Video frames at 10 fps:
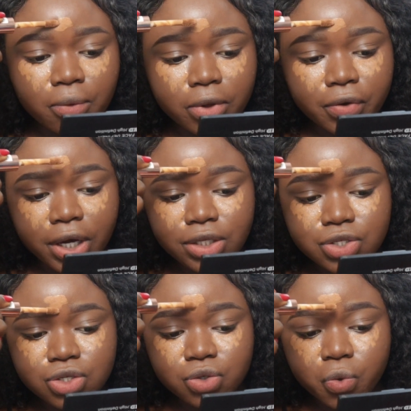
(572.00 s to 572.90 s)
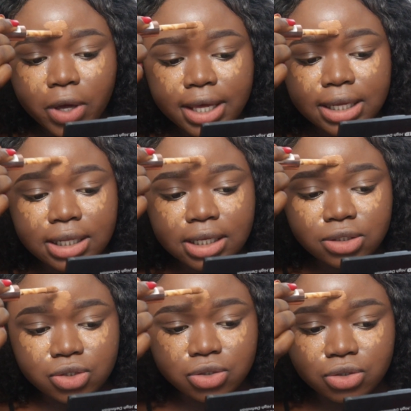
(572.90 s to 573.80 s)
We're going to quickly
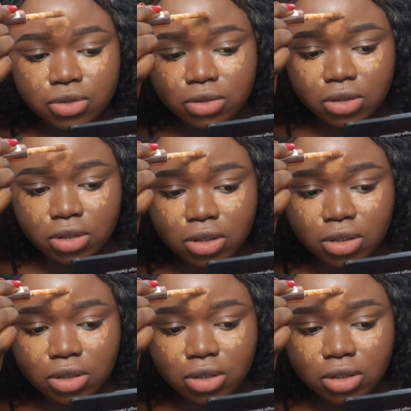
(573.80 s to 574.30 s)
do